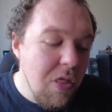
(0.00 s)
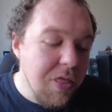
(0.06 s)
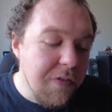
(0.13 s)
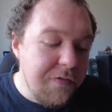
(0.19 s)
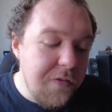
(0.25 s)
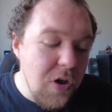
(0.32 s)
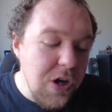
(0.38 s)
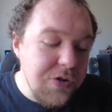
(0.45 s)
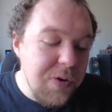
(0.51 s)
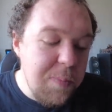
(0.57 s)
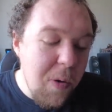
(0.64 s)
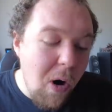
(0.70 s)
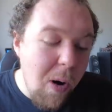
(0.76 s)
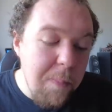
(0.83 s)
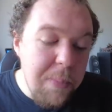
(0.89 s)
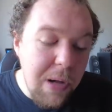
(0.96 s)
The first
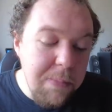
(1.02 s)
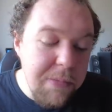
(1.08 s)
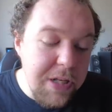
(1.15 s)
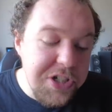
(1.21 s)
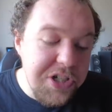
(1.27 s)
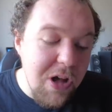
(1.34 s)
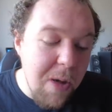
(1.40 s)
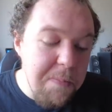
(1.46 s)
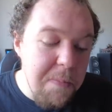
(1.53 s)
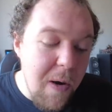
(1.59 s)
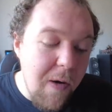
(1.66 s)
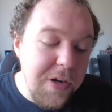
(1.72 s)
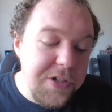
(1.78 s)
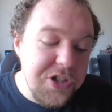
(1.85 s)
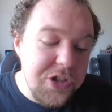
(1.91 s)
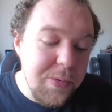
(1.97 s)
report published on
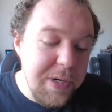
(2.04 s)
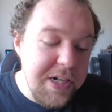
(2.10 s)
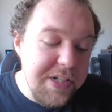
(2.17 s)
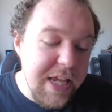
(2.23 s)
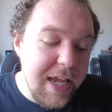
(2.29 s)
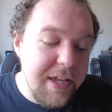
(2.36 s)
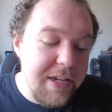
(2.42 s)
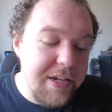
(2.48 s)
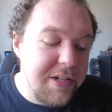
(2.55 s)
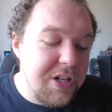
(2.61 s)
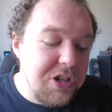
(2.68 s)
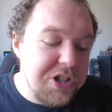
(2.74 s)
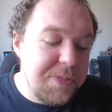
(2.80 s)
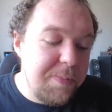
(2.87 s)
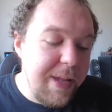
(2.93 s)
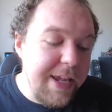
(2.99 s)
March 22nd
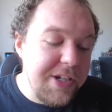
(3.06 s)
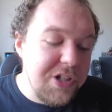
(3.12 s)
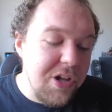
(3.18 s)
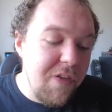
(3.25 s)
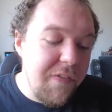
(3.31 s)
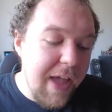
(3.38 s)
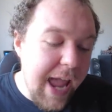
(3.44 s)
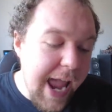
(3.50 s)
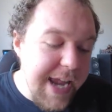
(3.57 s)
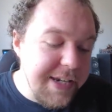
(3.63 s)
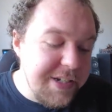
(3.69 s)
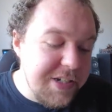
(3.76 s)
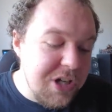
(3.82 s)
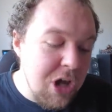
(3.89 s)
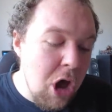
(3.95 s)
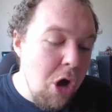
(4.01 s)
speaks of
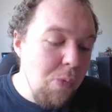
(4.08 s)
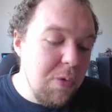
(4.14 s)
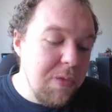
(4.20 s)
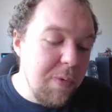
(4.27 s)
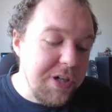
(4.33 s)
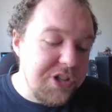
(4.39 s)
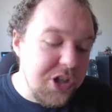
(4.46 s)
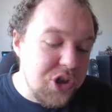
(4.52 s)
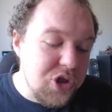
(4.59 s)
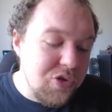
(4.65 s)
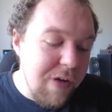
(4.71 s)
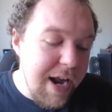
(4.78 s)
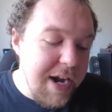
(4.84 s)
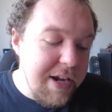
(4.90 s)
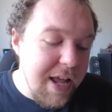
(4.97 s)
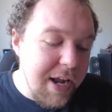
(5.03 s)
haste with which the
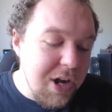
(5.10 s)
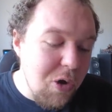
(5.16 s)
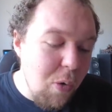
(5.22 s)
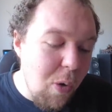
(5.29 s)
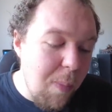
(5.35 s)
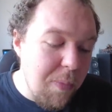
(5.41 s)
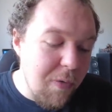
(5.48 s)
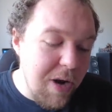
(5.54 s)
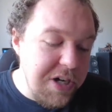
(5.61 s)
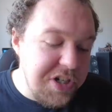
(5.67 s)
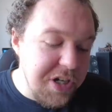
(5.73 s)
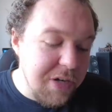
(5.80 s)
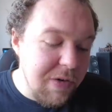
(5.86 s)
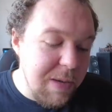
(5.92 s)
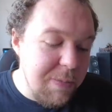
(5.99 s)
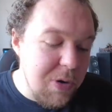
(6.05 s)
trade and
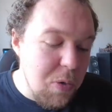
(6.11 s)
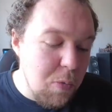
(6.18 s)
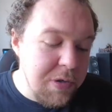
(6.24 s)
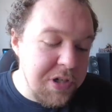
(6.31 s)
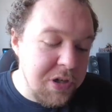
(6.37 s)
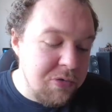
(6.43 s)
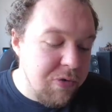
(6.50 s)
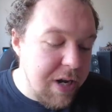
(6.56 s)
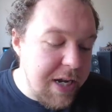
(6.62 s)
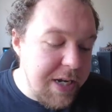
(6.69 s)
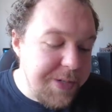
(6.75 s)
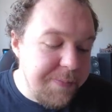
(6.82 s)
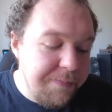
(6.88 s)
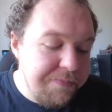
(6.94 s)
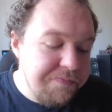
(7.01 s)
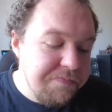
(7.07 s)
cooperation agreement was
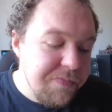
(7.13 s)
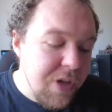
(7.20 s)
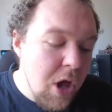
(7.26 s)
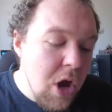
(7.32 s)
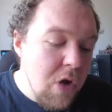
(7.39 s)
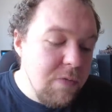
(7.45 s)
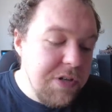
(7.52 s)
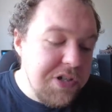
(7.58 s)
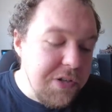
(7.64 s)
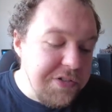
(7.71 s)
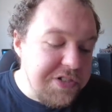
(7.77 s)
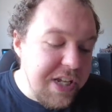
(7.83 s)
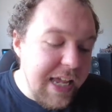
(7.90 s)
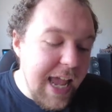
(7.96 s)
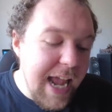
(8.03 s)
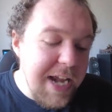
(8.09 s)
agreed,
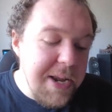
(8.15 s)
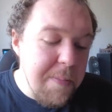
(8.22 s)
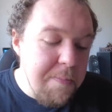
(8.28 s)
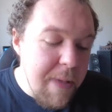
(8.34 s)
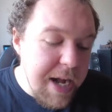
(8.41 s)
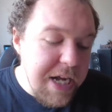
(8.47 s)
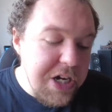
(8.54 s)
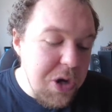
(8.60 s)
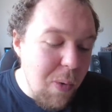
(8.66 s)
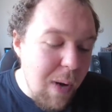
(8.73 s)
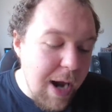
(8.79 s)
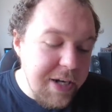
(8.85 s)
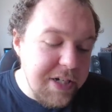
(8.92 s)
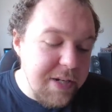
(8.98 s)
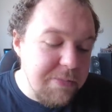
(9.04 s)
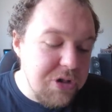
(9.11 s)
resulting in many new
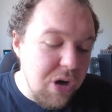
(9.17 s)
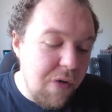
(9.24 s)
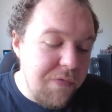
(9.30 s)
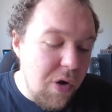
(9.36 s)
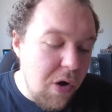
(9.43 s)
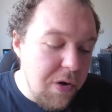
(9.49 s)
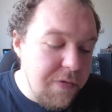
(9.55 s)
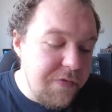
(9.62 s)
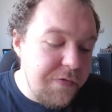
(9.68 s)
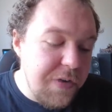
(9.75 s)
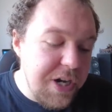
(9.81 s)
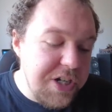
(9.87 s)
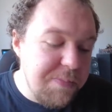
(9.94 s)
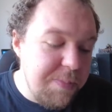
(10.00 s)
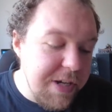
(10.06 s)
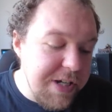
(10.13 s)
items of
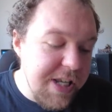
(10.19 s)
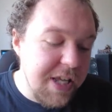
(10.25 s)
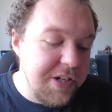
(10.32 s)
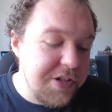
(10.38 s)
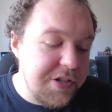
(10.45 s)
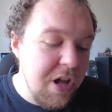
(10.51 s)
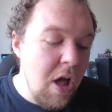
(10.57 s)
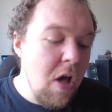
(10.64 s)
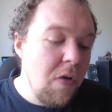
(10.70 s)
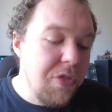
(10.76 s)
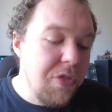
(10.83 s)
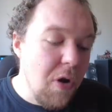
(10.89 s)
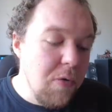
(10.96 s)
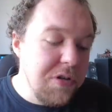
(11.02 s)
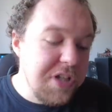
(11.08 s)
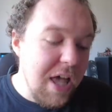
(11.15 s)
unfinished business.
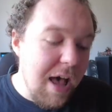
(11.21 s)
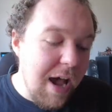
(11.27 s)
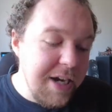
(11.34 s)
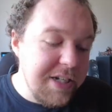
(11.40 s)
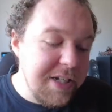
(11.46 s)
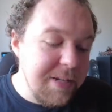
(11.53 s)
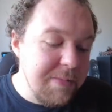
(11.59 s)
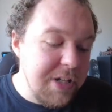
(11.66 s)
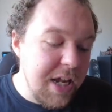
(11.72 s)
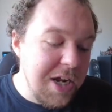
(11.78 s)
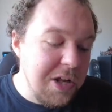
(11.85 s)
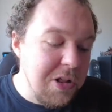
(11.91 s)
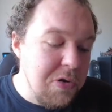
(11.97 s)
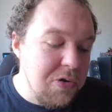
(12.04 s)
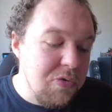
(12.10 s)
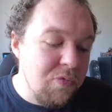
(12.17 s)
Those items
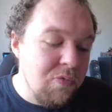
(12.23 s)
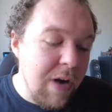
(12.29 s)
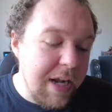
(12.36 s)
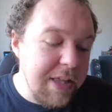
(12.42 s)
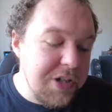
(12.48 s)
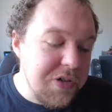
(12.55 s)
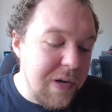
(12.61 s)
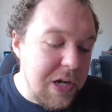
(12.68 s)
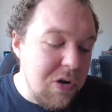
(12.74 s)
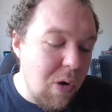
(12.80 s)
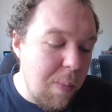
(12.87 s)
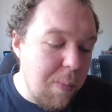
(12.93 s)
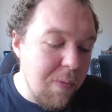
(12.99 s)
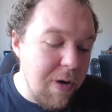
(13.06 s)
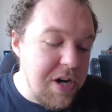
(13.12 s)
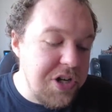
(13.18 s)
include regulatory
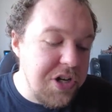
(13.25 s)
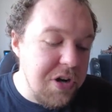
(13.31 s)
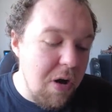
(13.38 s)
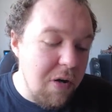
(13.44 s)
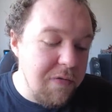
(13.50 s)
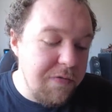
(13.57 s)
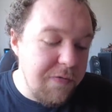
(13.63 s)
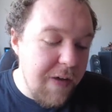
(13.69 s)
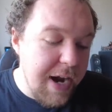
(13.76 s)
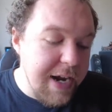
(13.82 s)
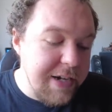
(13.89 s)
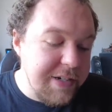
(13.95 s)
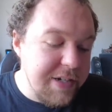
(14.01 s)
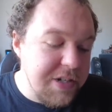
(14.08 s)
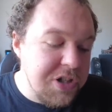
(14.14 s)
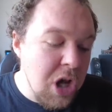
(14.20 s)
cooperation on
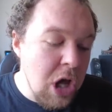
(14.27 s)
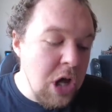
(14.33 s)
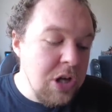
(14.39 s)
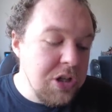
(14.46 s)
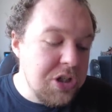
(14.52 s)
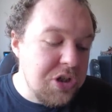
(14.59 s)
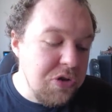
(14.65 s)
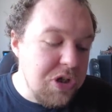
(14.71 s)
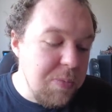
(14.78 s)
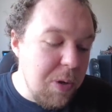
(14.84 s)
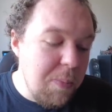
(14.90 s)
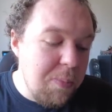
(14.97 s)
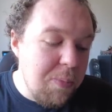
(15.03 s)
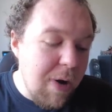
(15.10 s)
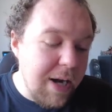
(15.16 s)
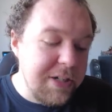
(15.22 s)
finances, suitable
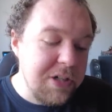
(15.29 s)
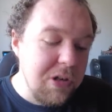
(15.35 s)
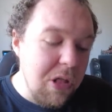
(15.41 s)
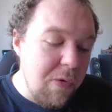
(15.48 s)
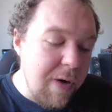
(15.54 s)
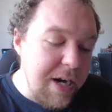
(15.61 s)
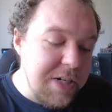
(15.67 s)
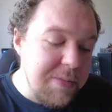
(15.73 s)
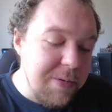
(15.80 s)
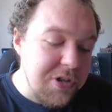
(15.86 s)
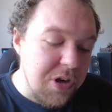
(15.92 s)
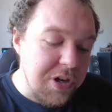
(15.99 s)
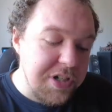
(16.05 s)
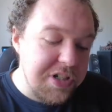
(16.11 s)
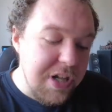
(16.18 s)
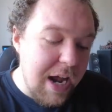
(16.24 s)
practical arrangements
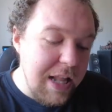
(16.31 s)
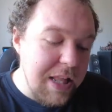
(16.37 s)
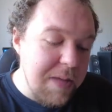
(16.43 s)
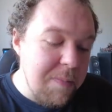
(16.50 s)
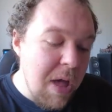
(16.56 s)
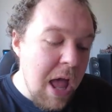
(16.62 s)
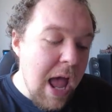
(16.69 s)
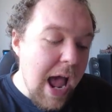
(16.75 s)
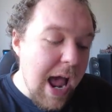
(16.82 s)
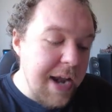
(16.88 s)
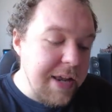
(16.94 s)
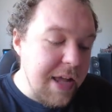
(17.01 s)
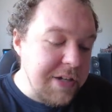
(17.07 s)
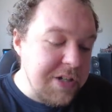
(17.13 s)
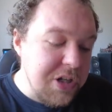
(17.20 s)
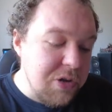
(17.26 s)
on asylum,
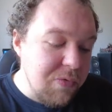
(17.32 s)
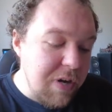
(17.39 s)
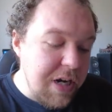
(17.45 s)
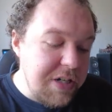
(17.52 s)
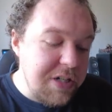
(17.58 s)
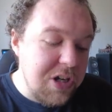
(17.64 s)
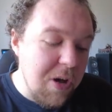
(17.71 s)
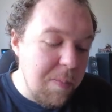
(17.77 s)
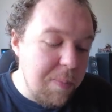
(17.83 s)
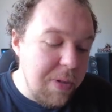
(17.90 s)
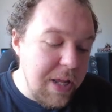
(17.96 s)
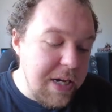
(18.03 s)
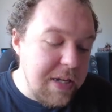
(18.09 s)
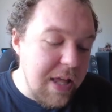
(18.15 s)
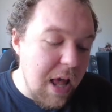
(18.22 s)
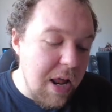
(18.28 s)
and as agreed to
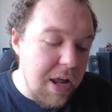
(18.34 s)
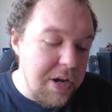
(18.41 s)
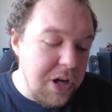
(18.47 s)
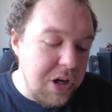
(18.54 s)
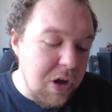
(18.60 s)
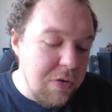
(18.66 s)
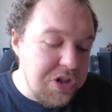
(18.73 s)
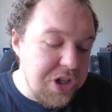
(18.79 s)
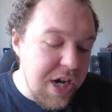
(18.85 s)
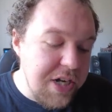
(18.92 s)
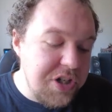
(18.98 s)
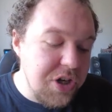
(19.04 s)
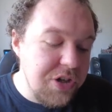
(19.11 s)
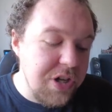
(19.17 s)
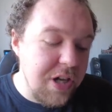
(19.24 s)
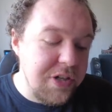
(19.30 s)
complete
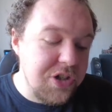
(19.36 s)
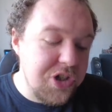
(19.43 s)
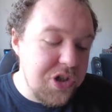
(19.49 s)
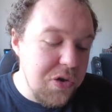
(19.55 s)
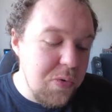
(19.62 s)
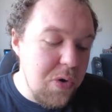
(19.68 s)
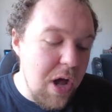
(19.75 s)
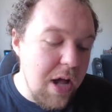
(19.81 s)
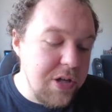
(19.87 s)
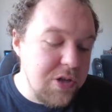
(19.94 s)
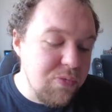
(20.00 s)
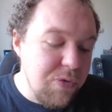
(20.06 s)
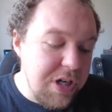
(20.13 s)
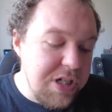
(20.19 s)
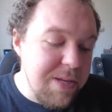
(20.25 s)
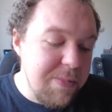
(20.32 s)
negotiations as soon as
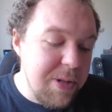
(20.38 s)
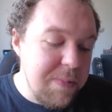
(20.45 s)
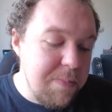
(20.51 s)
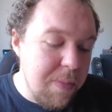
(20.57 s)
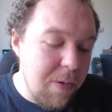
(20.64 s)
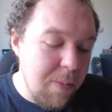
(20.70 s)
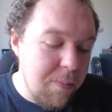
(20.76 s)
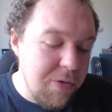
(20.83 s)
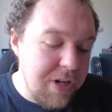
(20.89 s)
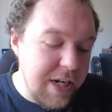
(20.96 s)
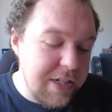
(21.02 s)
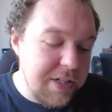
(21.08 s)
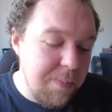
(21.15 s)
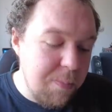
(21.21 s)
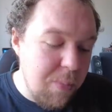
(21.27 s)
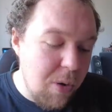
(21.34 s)
reasonably
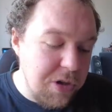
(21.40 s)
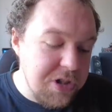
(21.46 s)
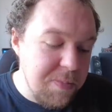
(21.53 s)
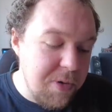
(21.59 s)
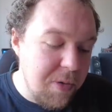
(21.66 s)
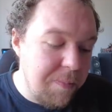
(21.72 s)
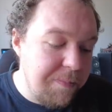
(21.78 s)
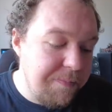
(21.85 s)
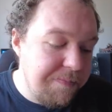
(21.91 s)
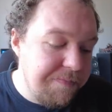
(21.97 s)
possible.